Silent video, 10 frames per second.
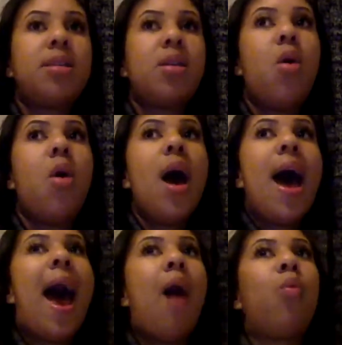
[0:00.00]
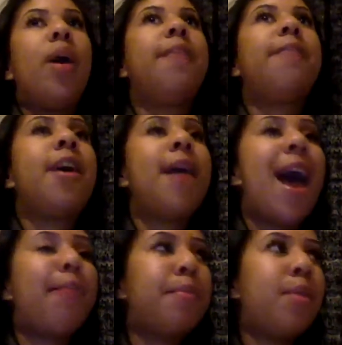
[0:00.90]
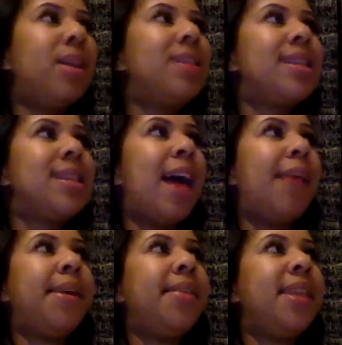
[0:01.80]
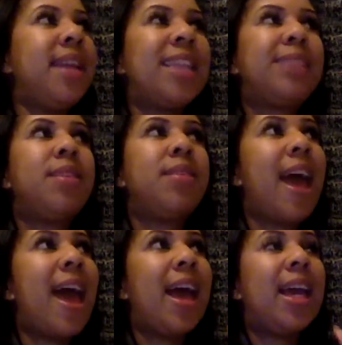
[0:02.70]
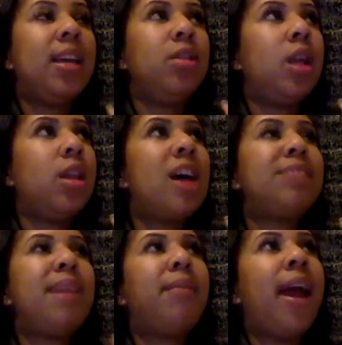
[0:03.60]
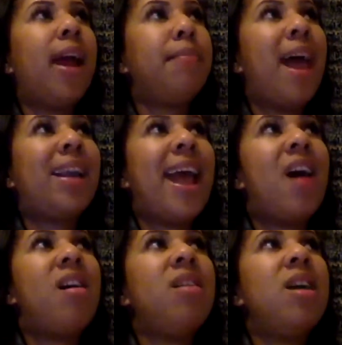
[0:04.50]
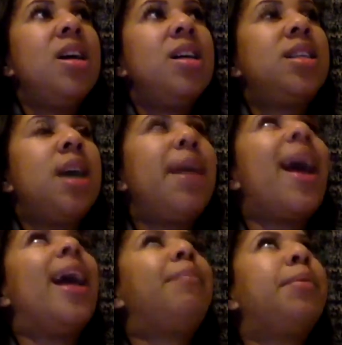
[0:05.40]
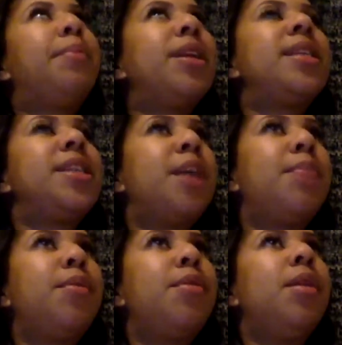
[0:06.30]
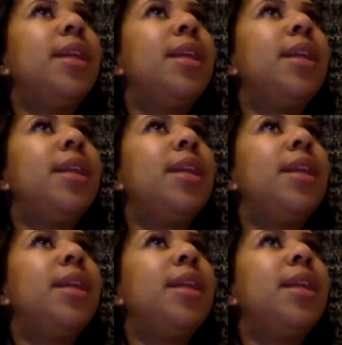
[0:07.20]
So I went from I promoted to diamond. The next month I had lost my rank back down to, I mean, I had promoted to double.